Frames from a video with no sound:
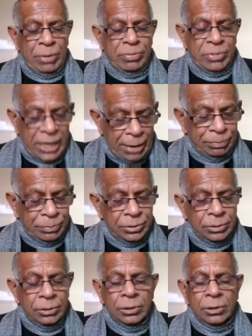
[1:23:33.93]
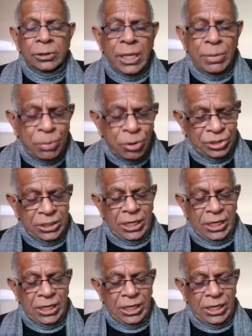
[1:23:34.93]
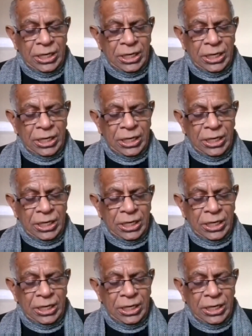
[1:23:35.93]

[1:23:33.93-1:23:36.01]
from Trump, they proceeded.